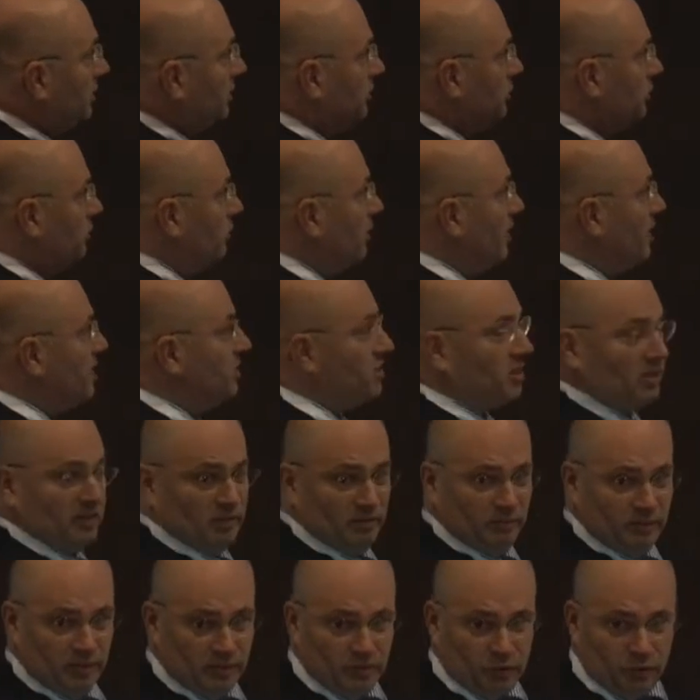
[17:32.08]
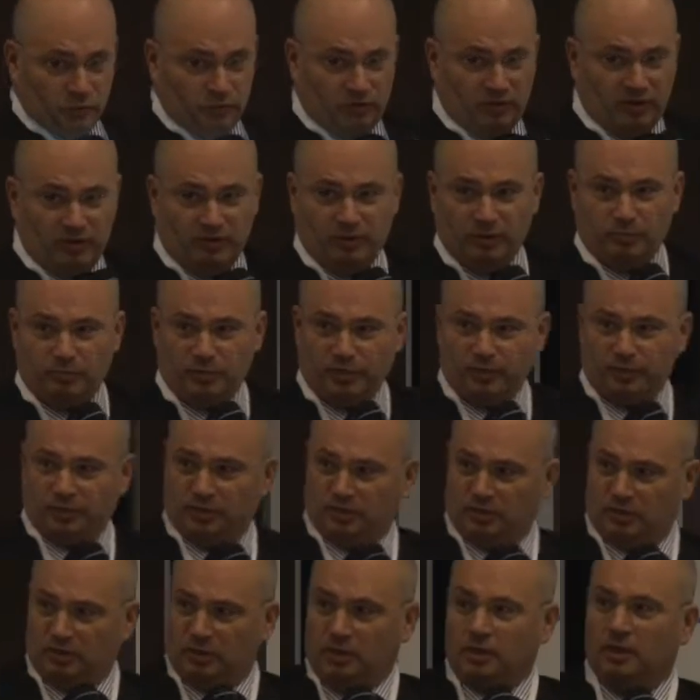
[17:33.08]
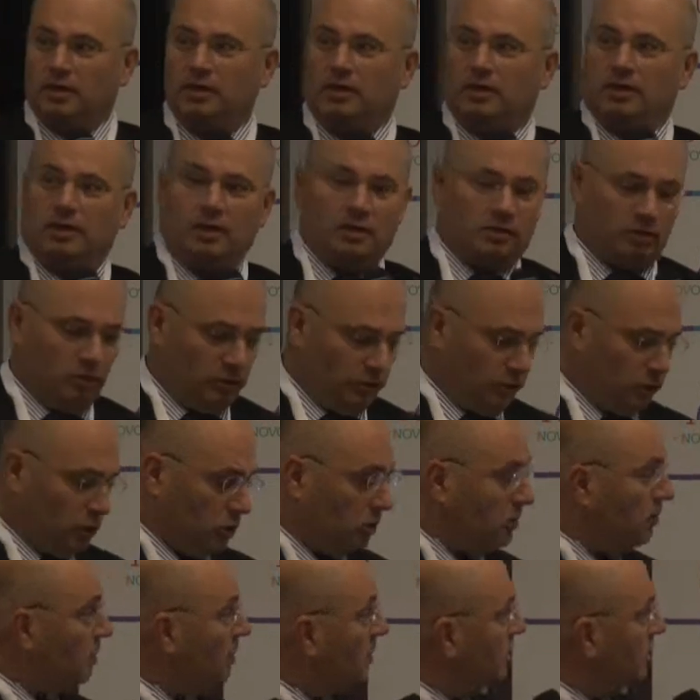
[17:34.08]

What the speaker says: at the horizon. We have some very brilliant Dutch